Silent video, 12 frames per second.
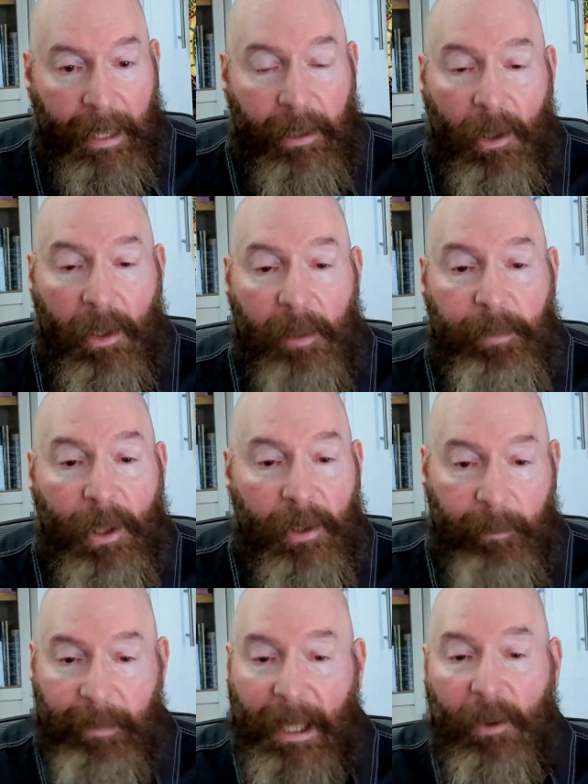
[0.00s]
I call
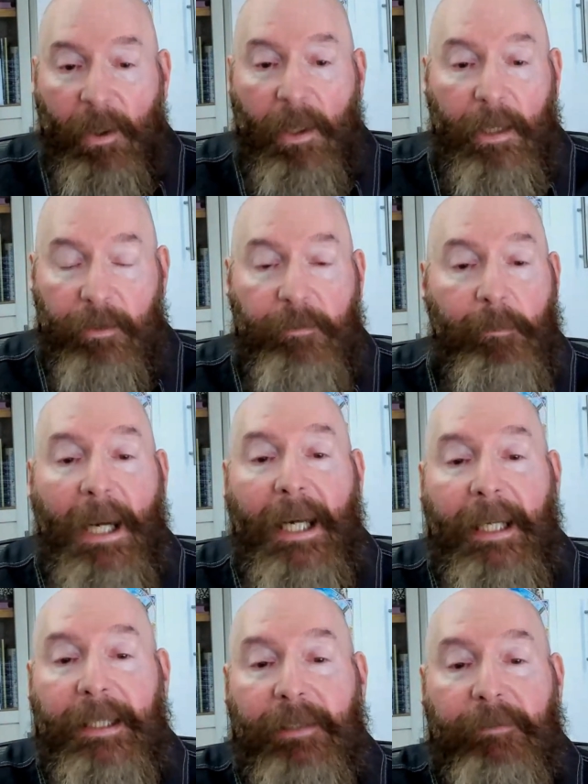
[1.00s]
upon the power of
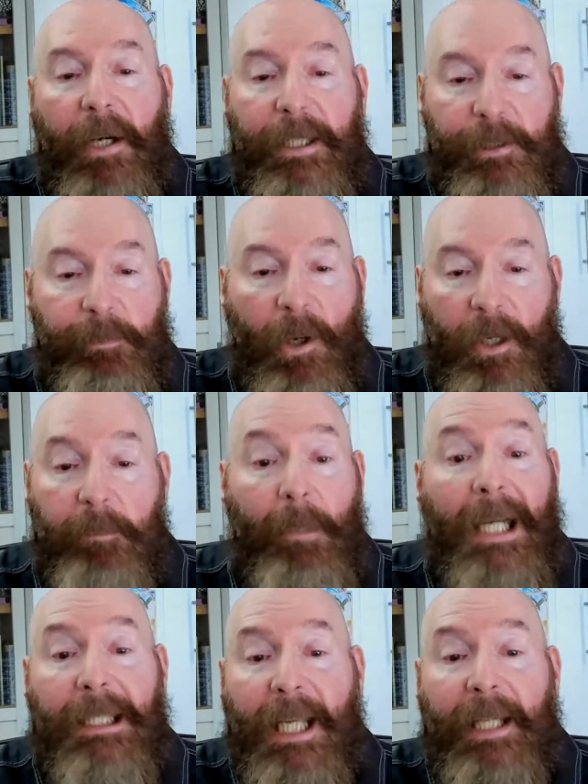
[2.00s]
my divine spark,
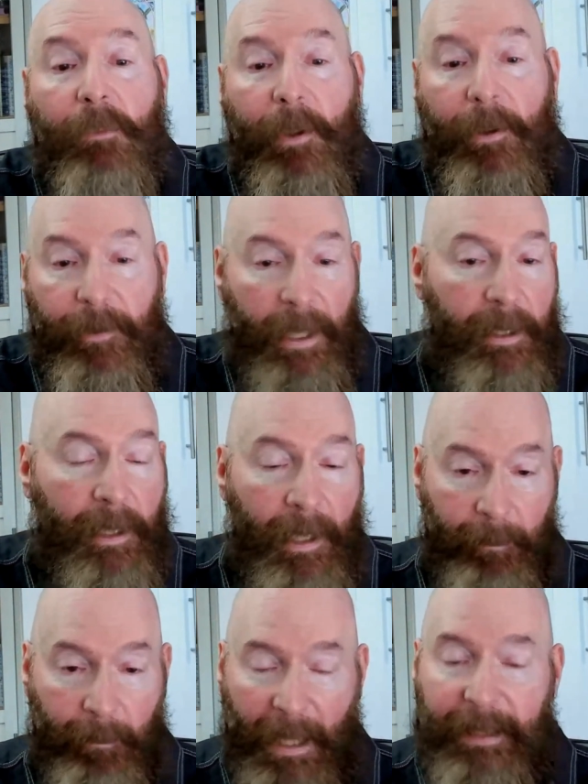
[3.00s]
my light within,
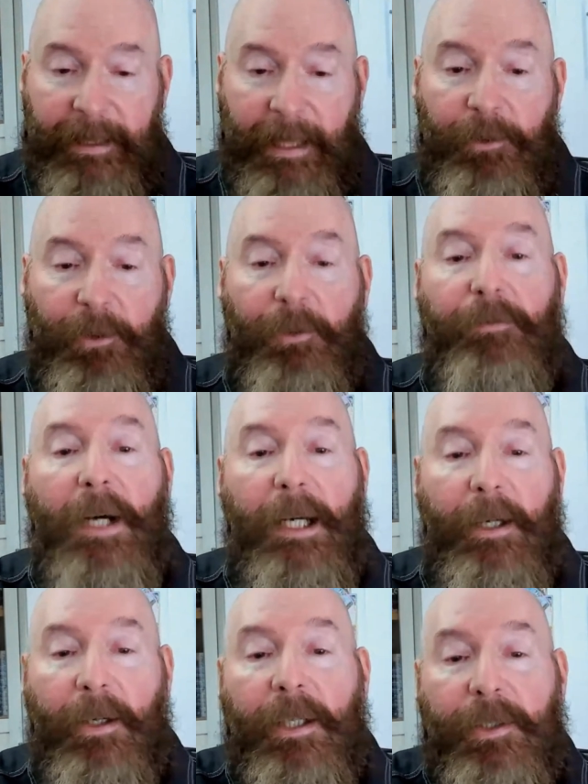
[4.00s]
my central
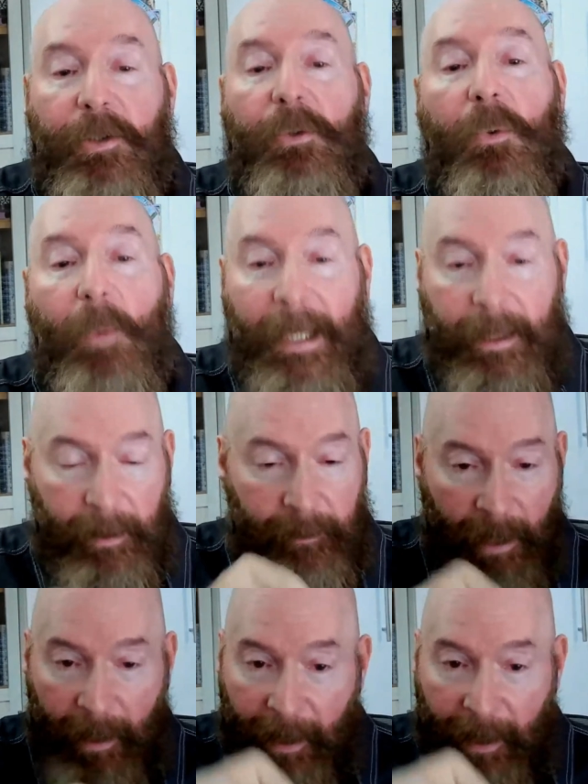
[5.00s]
fire to awaken.